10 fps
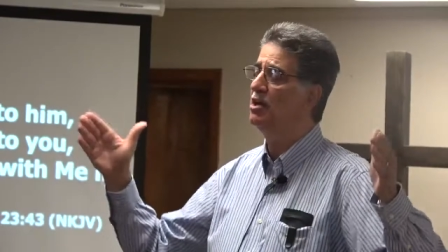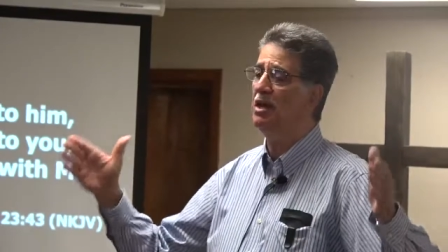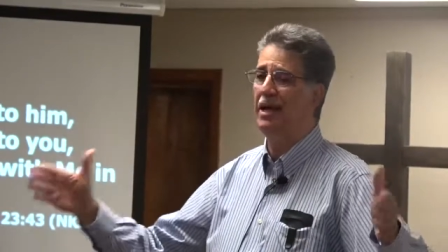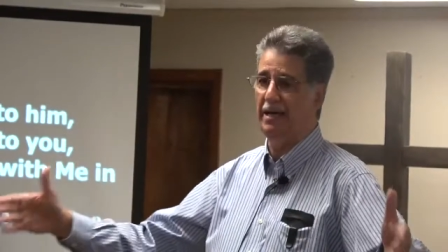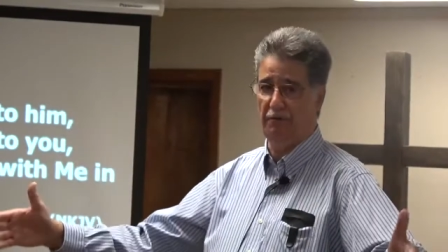
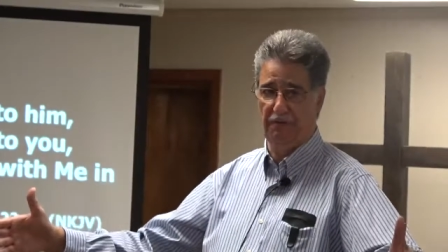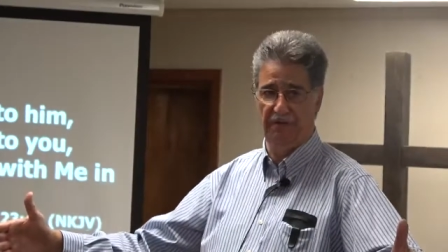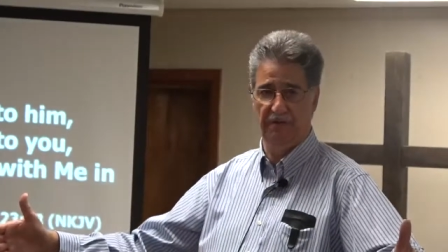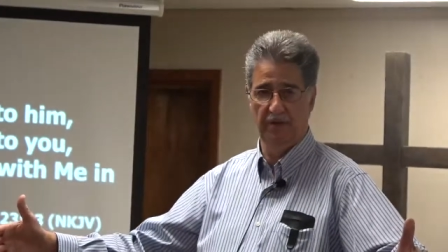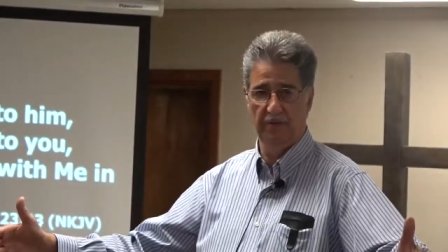
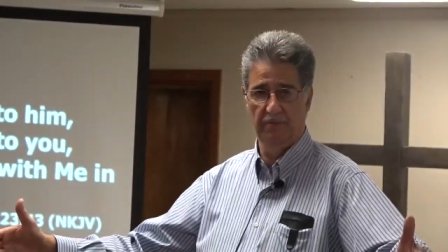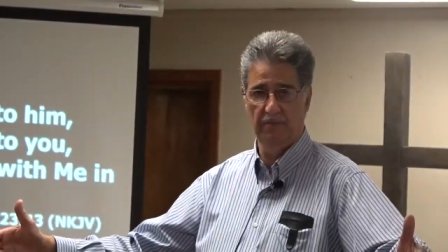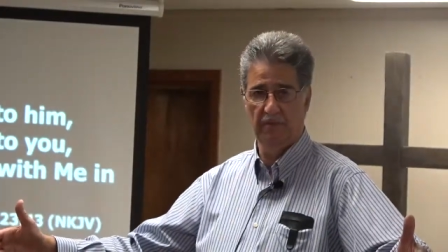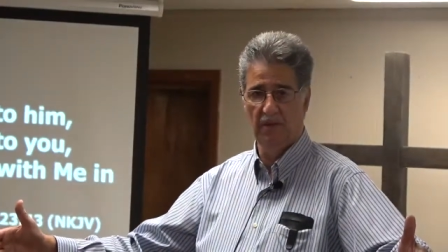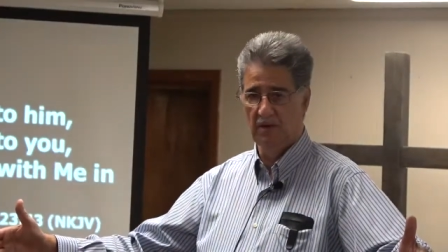life.
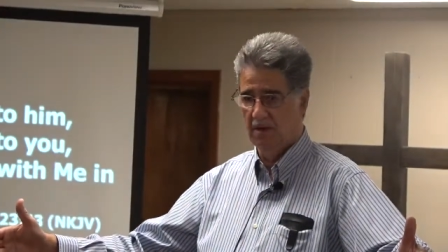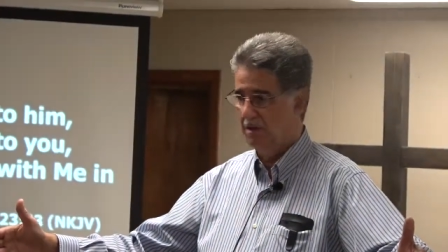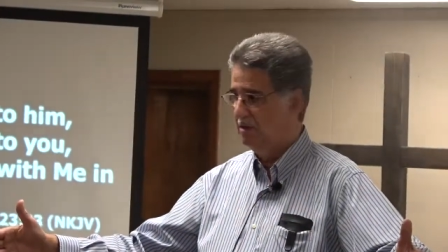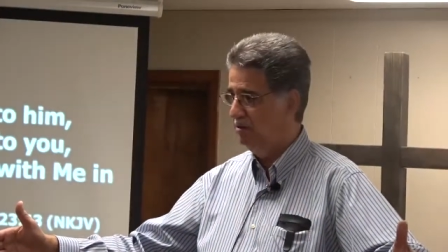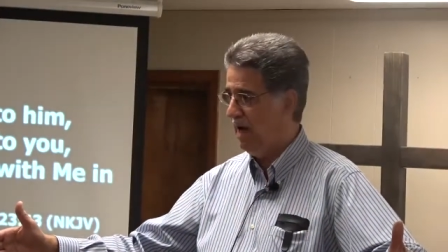
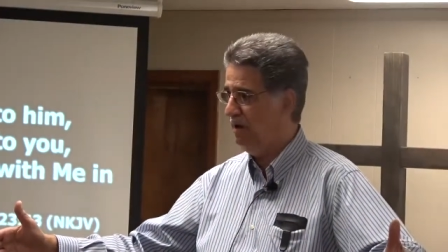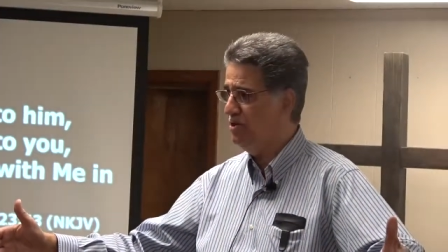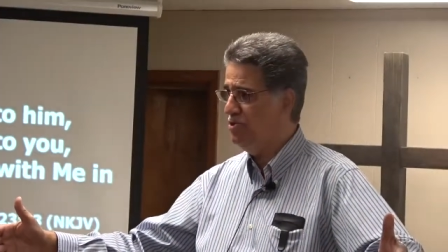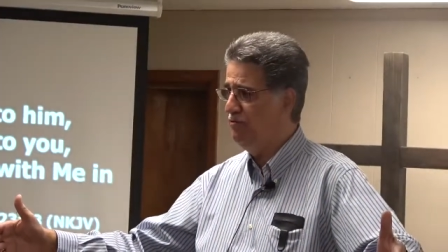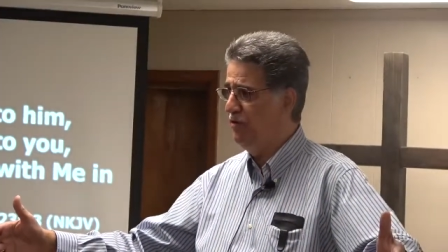How
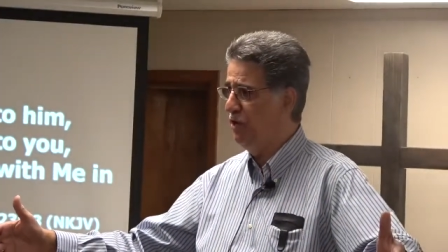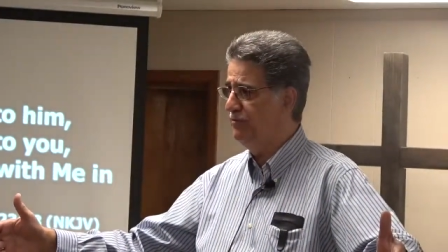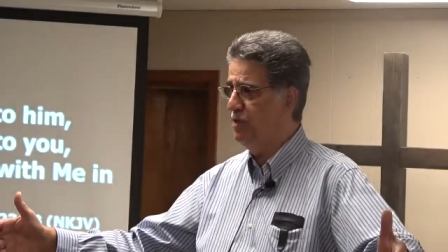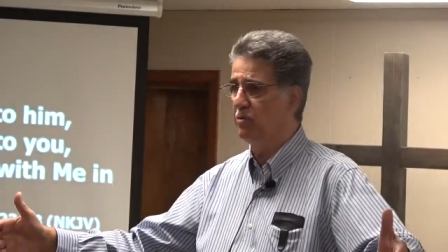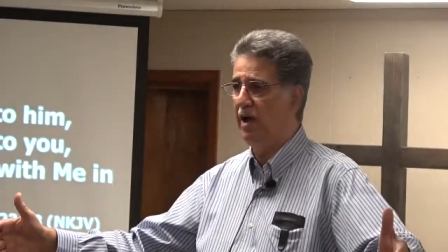would you feel
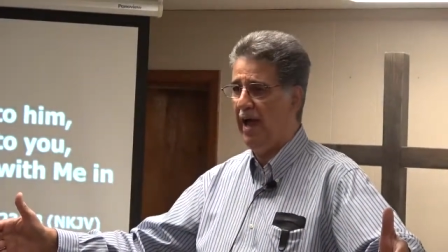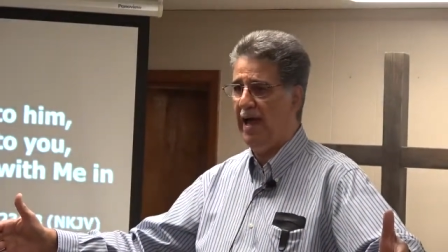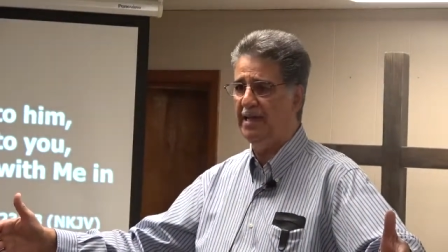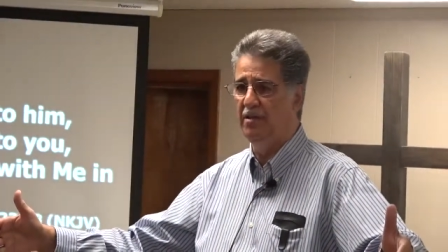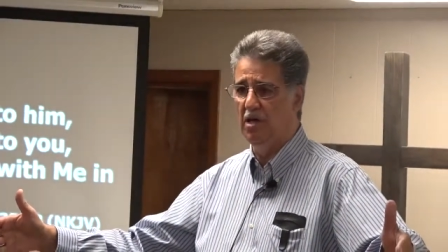if you were
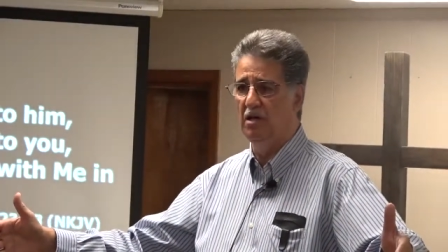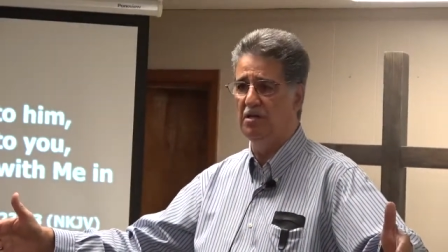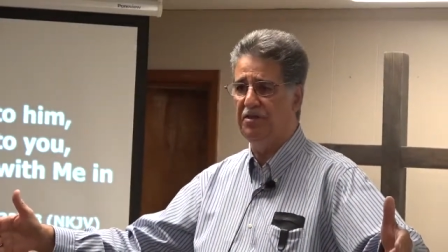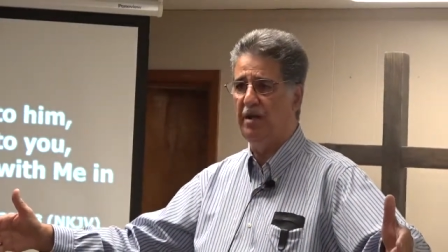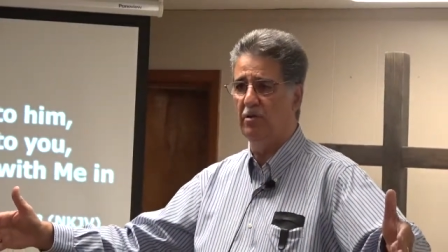hanging knowing
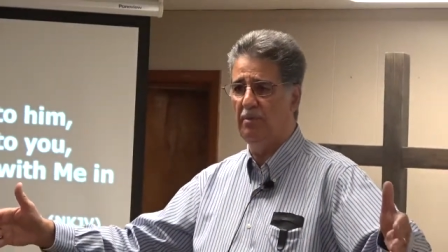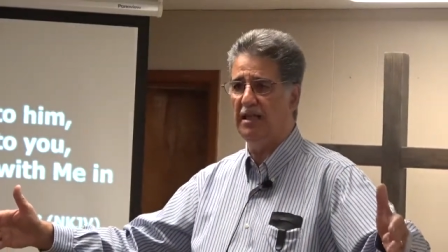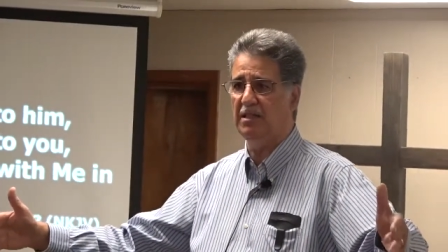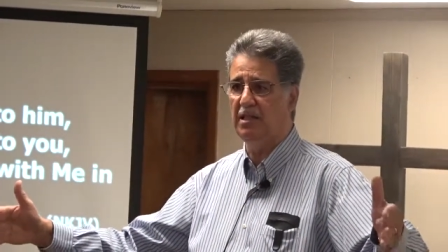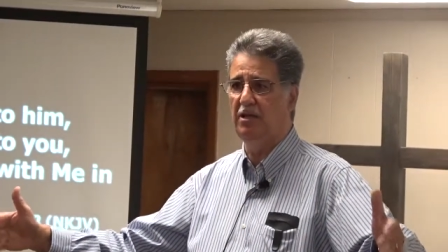that they were
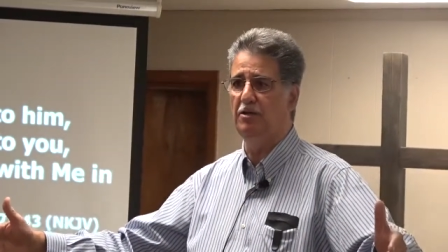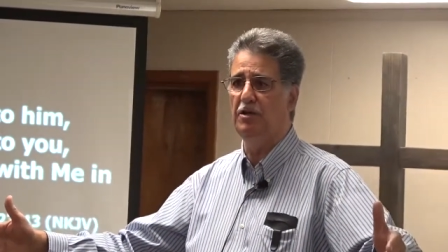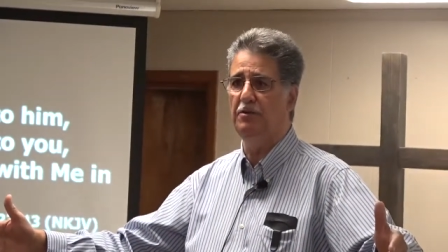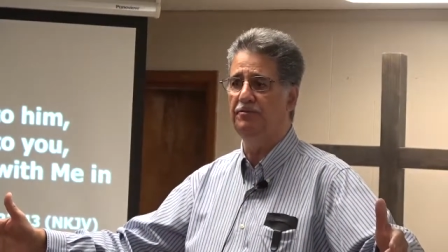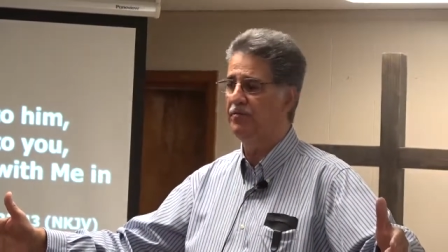about to kill
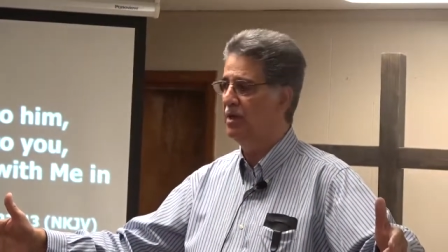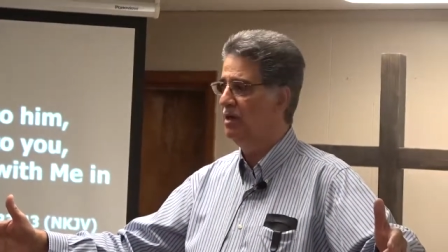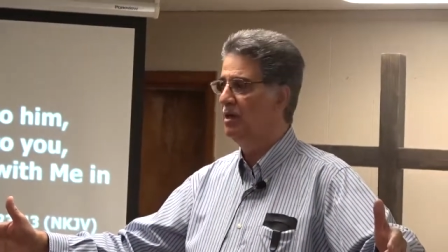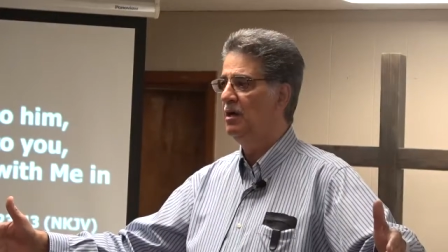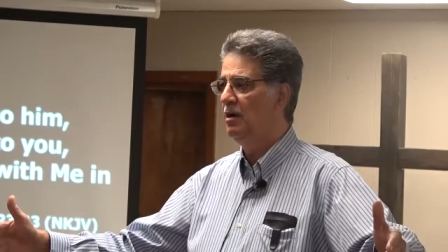you?
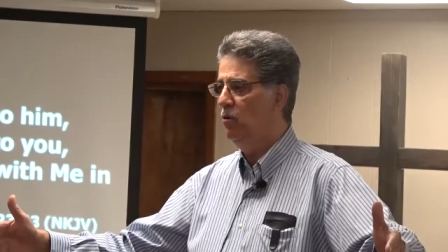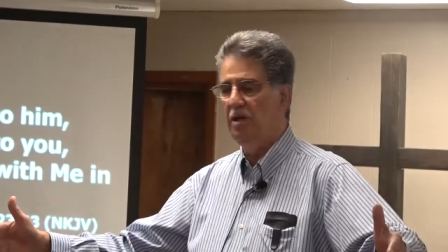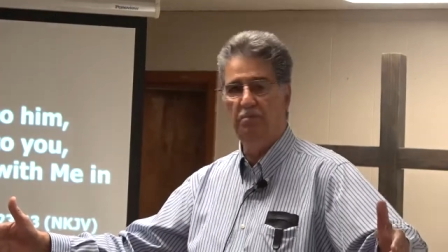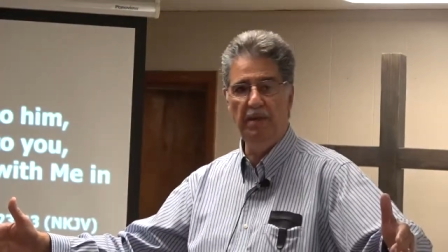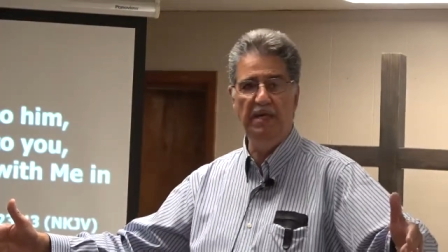
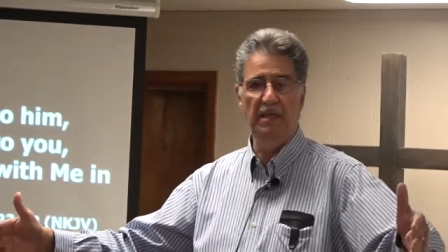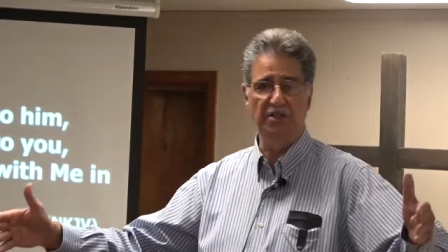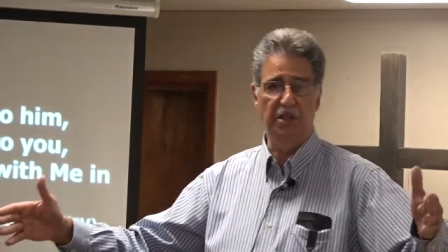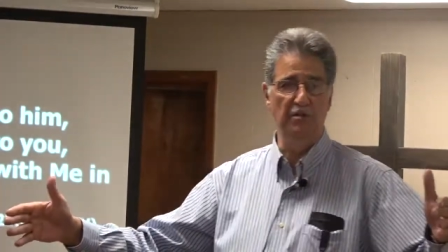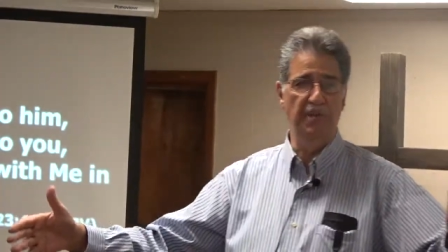Wouldn't be,
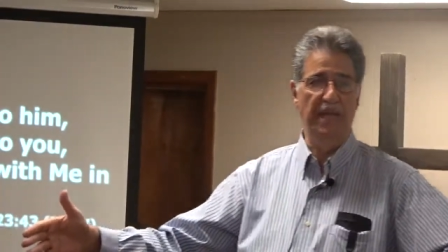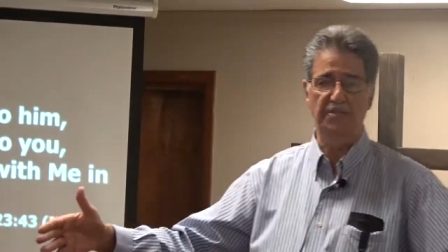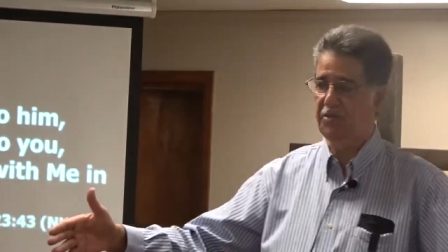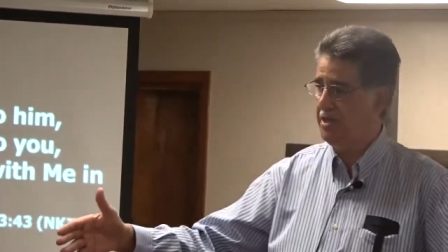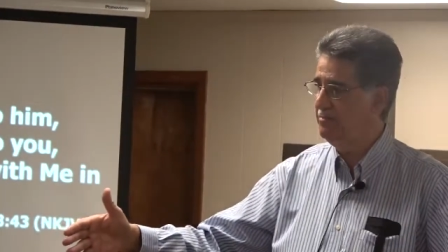let's go
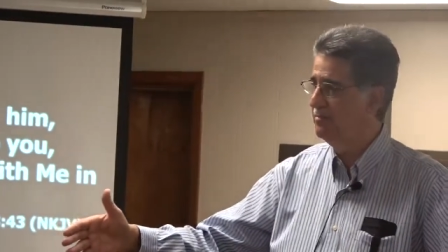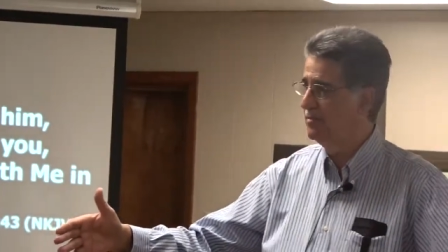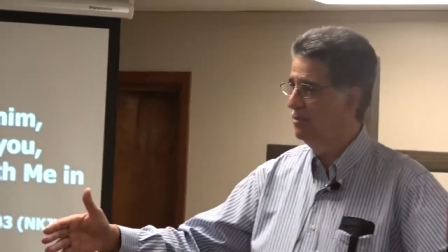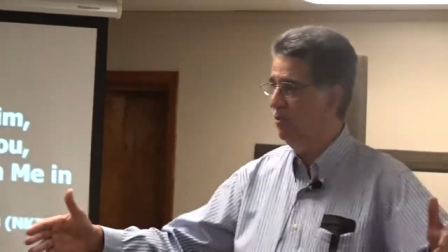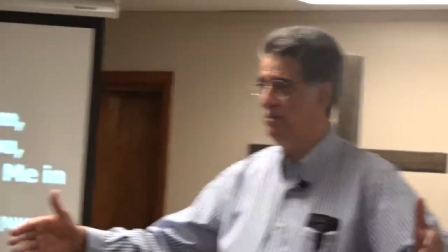dancing.
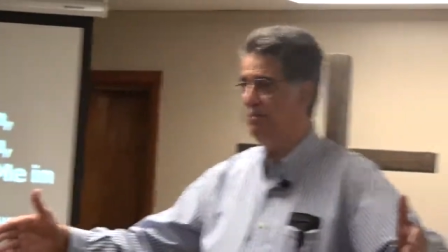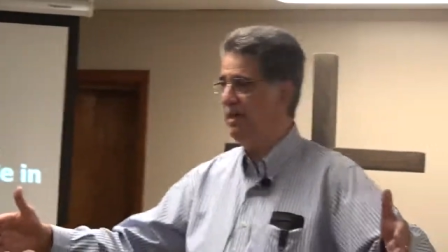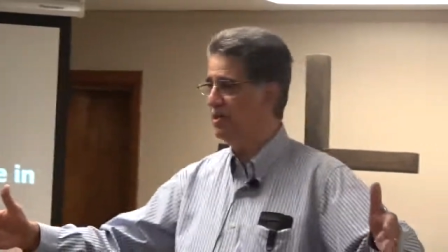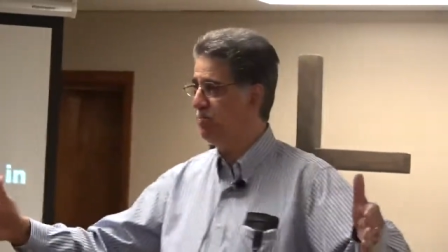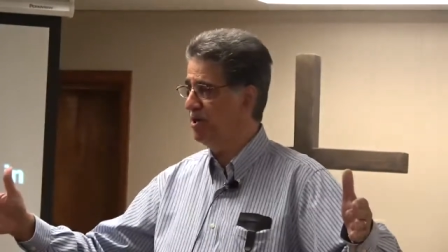Wouldn't be,
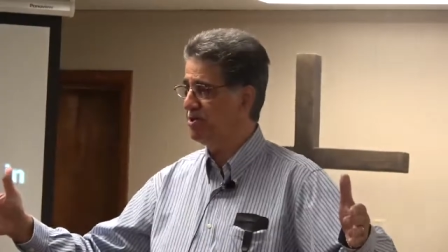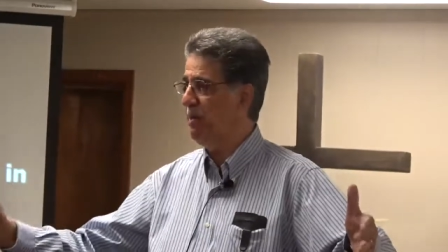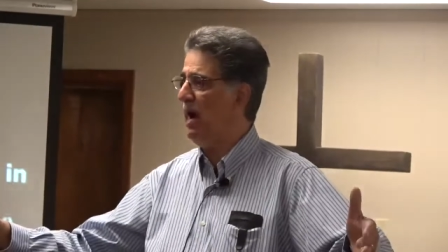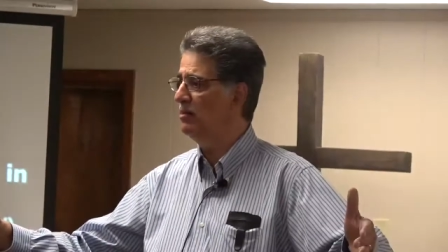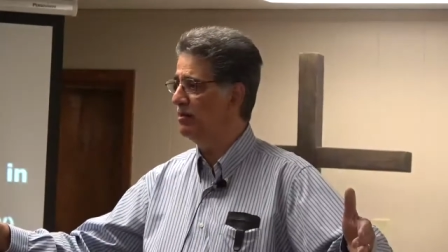let's put a
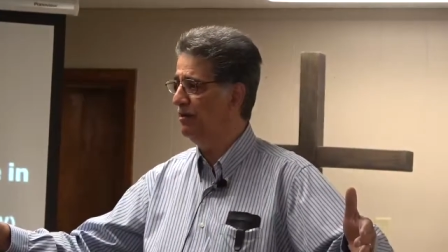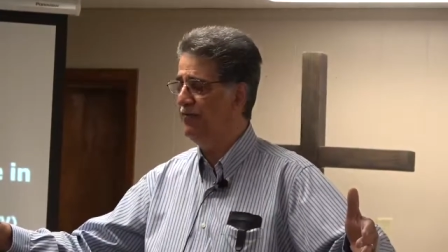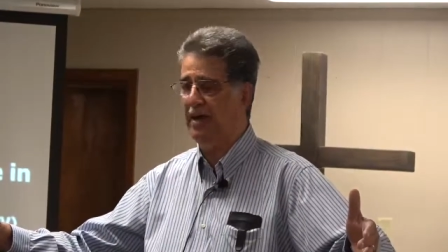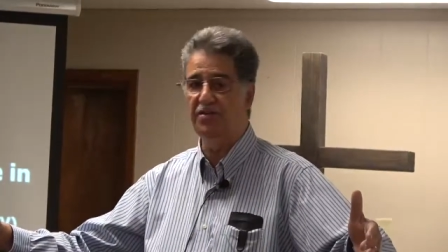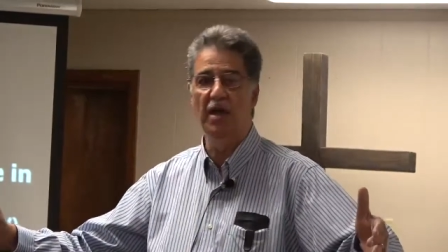smile on our
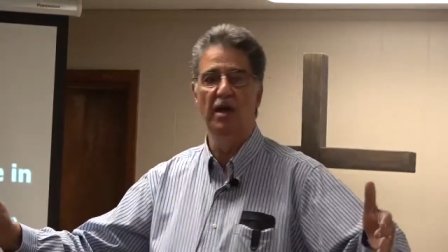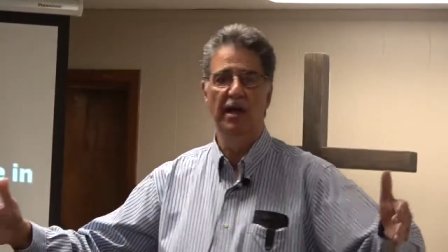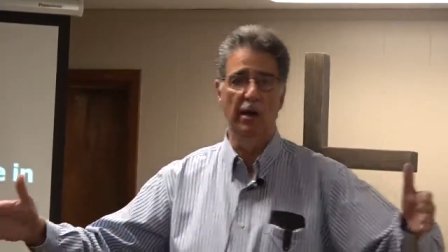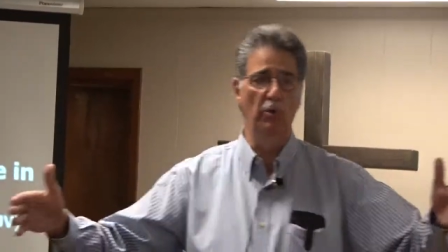face. It